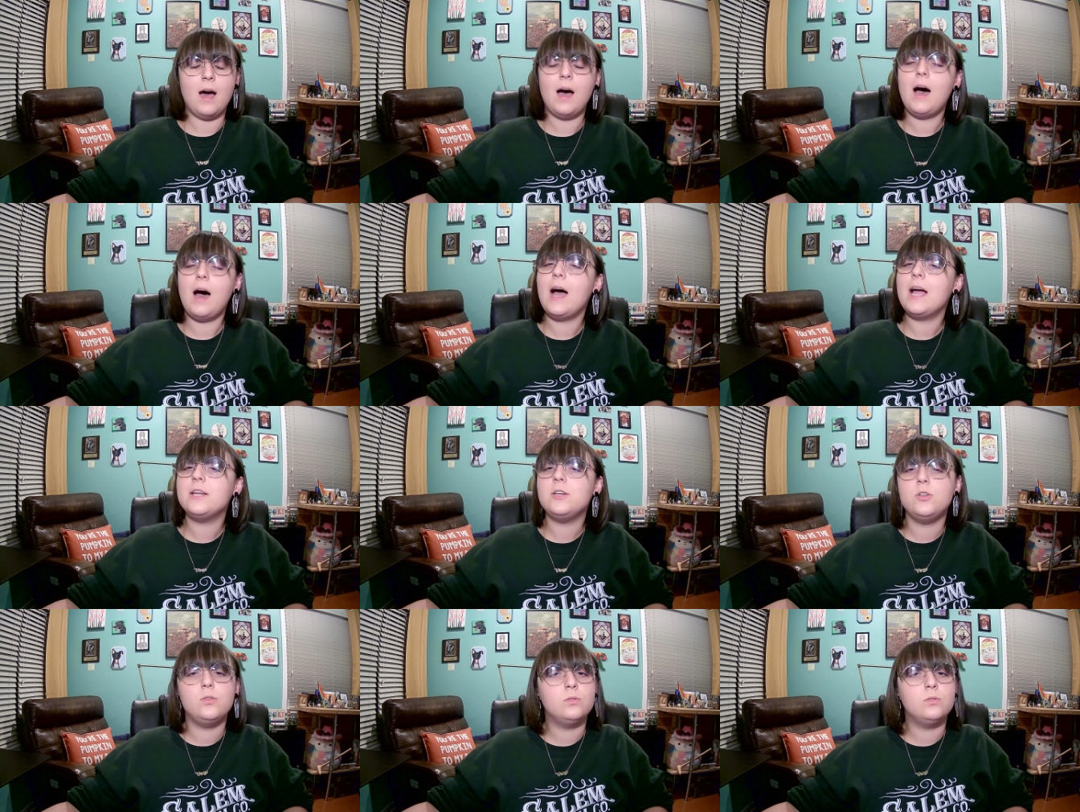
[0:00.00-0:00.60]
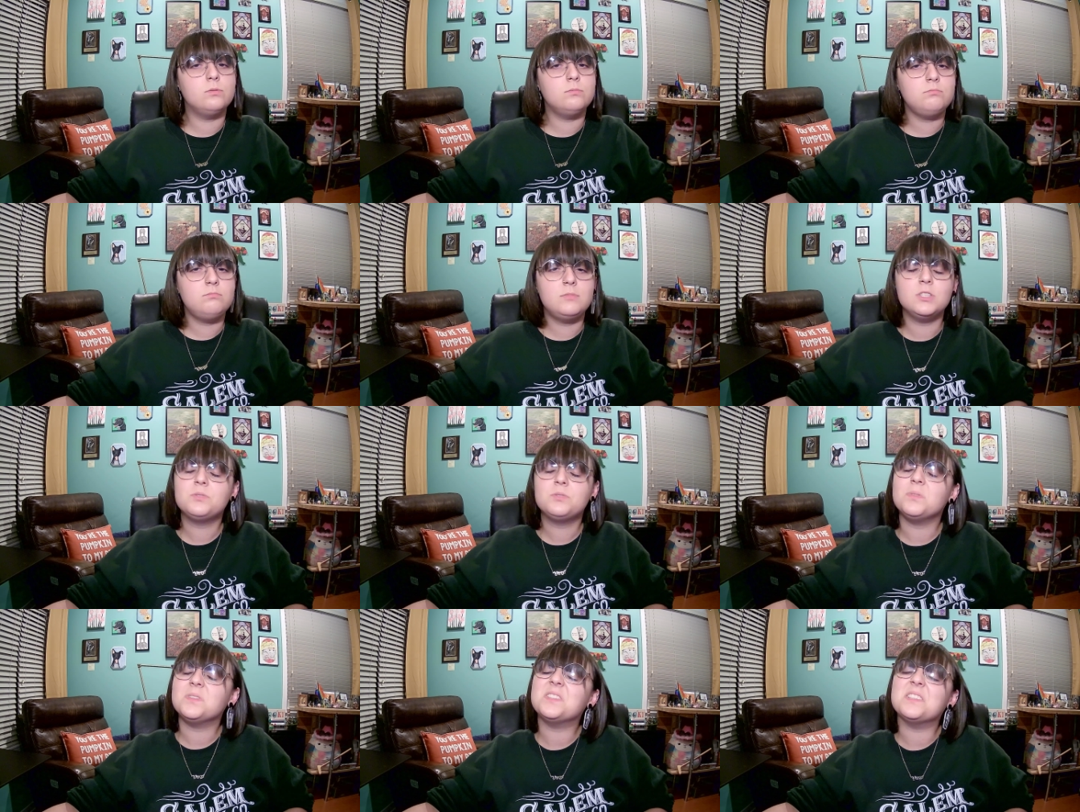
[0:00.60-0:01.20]
I knew
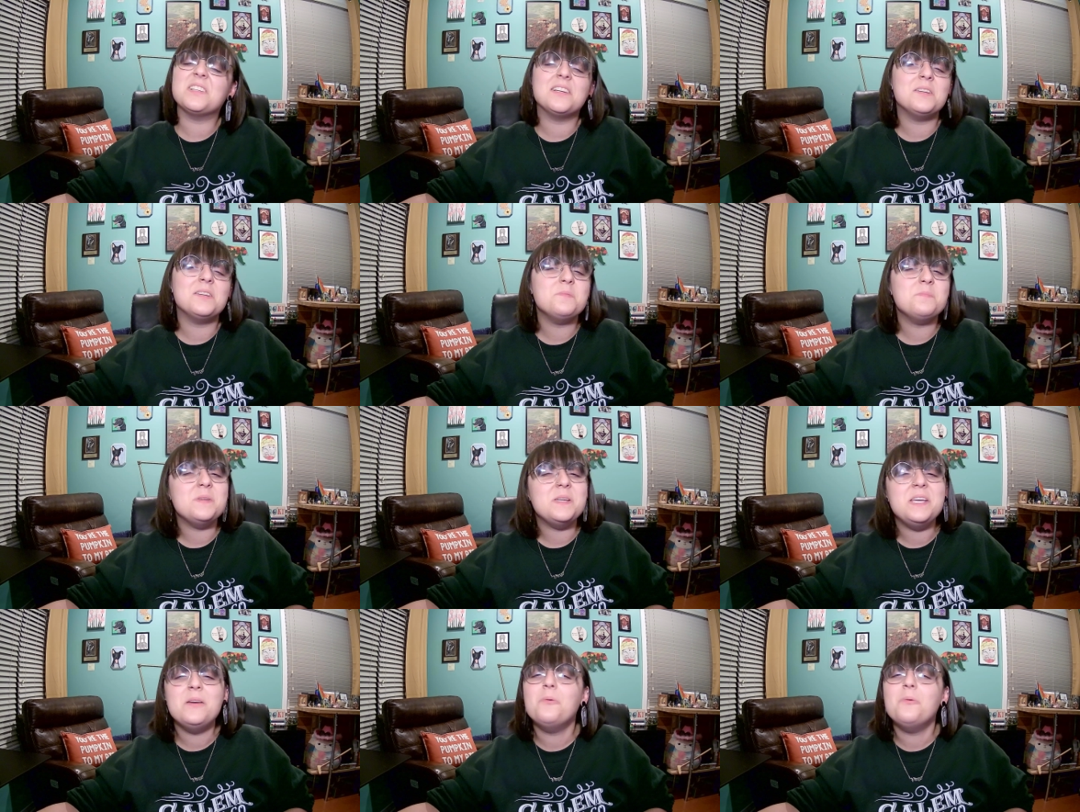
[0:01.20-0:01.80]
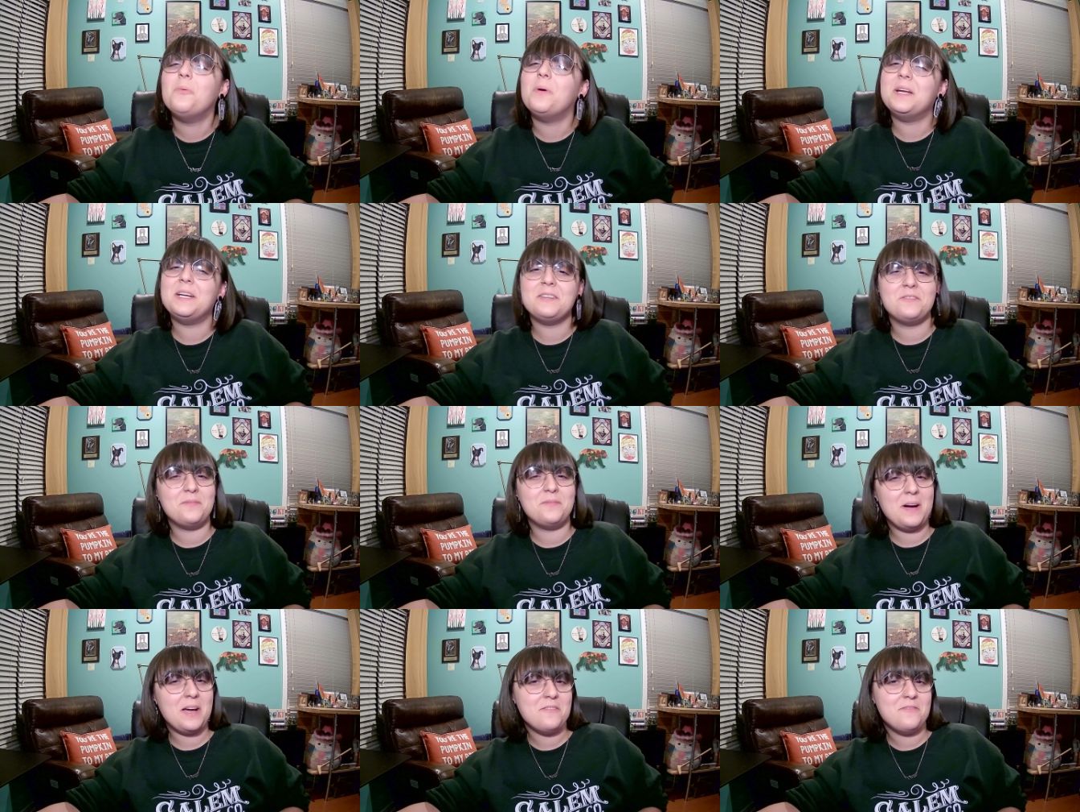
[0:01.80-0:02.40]
this wasn't going to be one
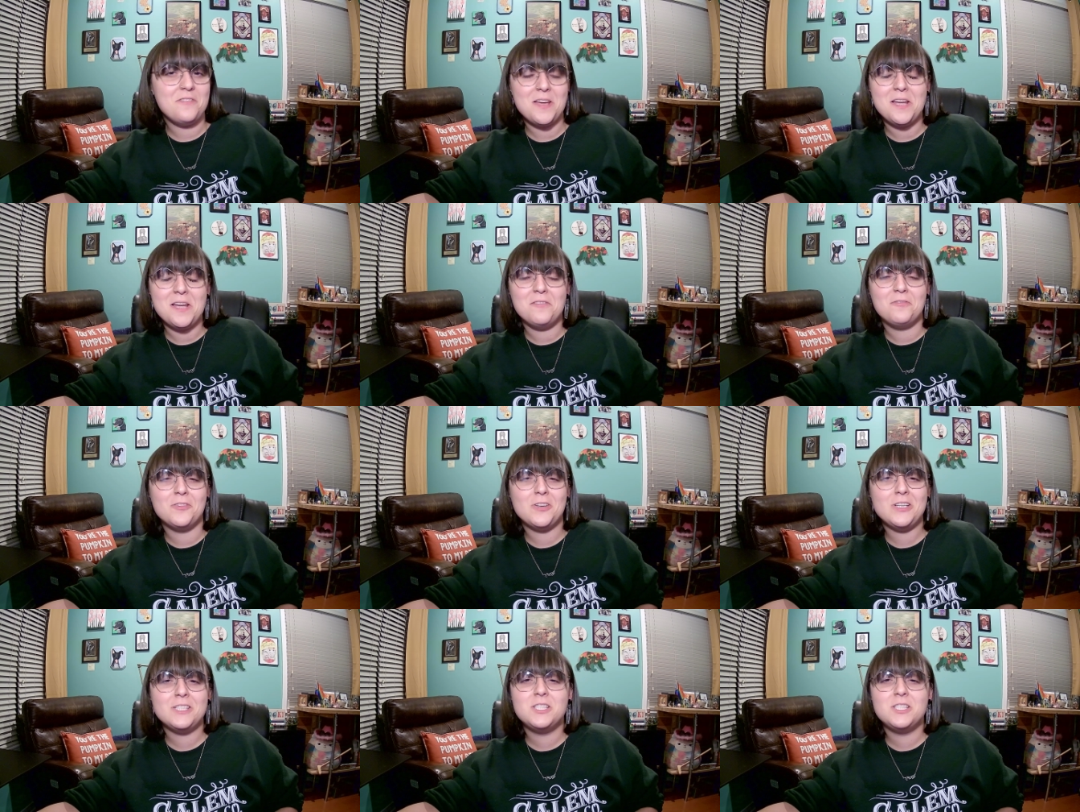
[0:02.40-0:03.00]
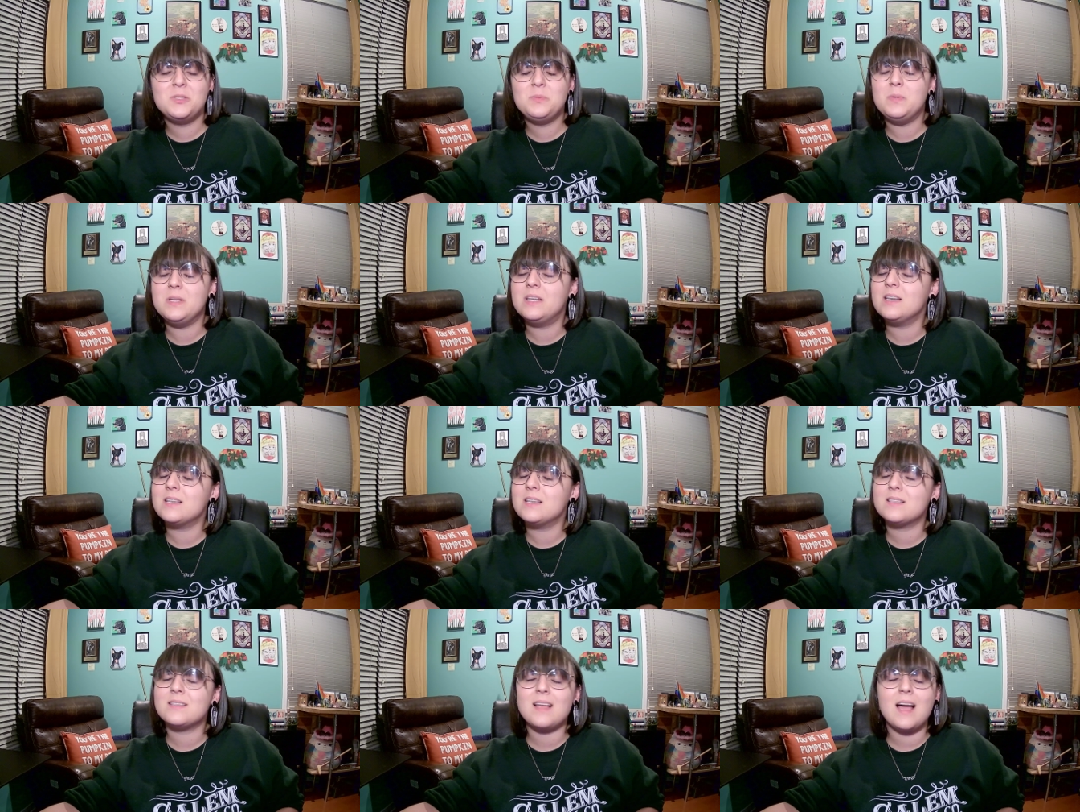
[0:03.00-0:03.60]
of my favorites
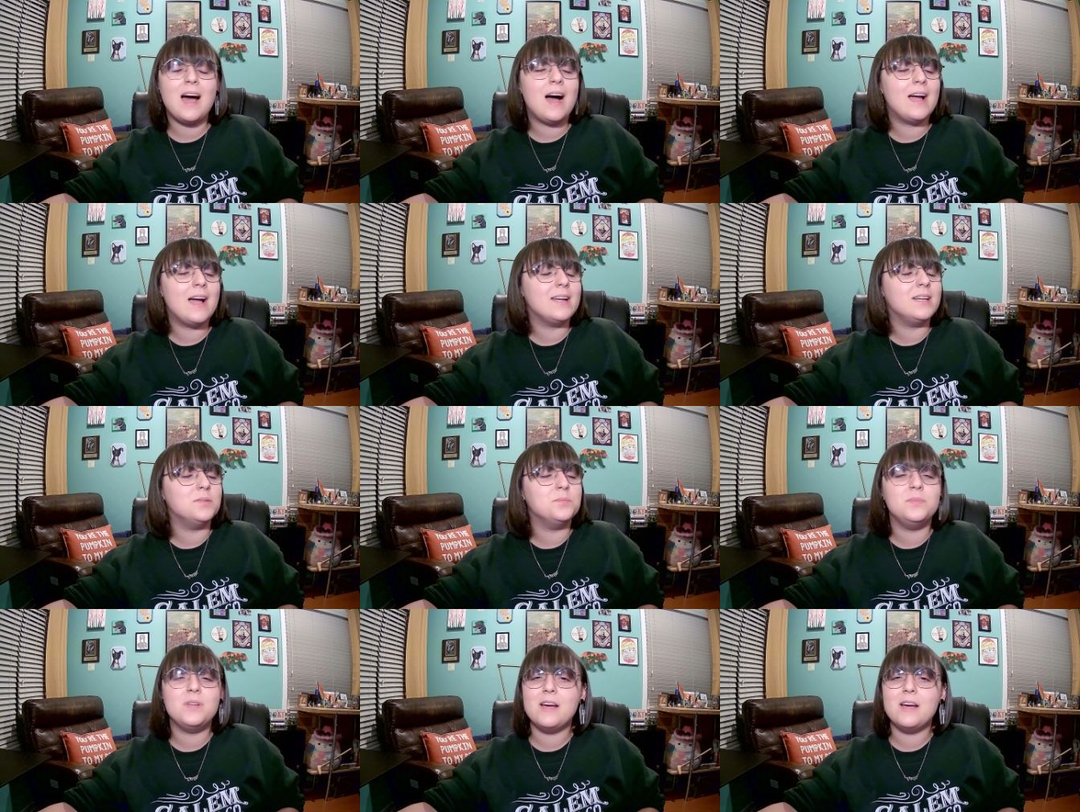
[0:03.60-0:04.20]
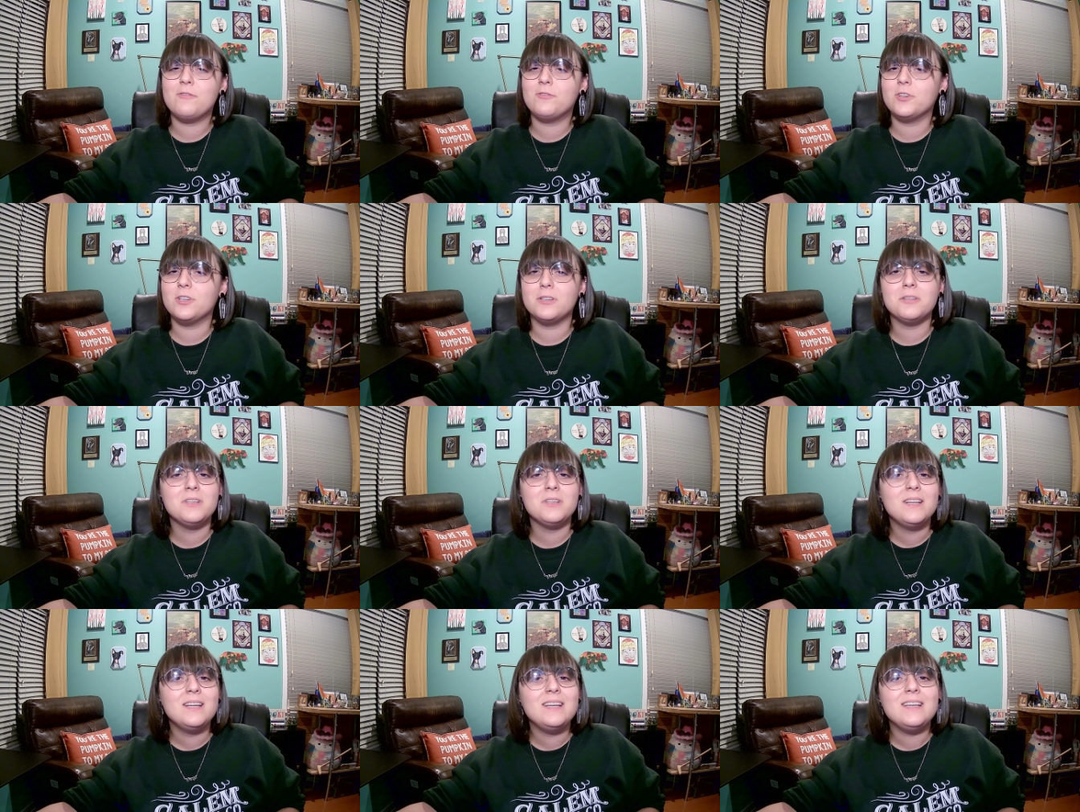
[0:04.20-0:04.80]
because I am
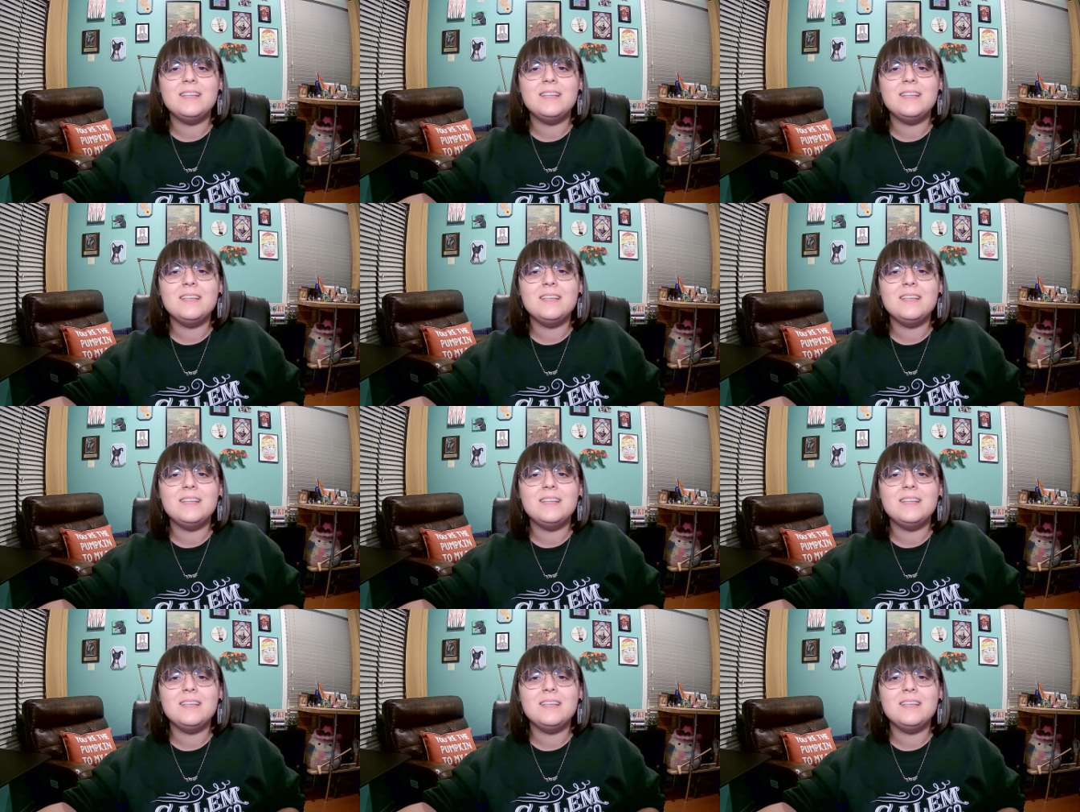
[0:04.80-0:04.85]
never